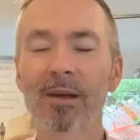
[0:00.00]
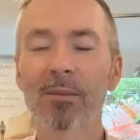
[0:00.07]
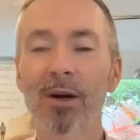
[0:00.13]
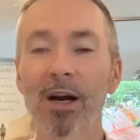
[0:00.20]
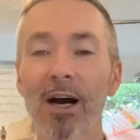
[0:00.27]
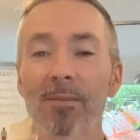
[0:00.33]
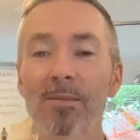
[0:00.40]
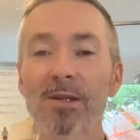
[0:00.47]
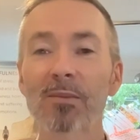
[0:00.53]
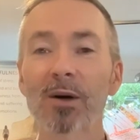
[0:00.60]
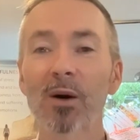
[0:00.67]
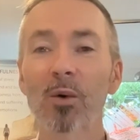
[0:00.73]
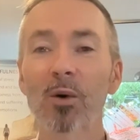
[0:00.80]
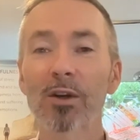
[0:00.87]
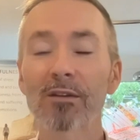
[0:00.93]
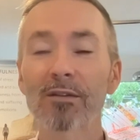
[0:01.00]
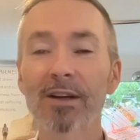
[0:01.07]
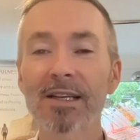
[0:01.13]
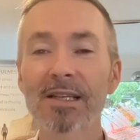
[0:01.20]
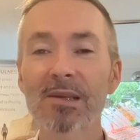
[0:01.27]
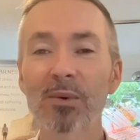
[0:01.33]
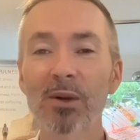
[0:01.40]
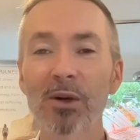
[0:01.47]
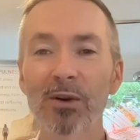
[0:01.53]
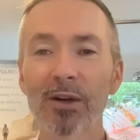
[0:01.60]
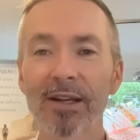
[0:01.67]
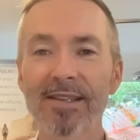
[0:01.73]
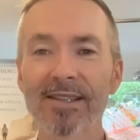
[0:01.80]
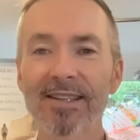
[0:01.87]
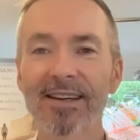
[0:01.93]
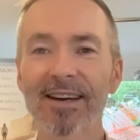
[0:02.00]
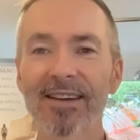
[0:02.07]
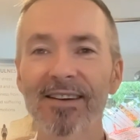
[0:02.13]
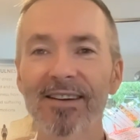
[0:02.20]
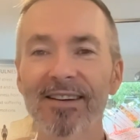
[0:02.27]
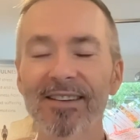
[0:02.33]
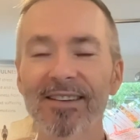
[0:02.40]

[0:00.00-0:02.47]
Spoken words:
perhaps about what you've experienced together,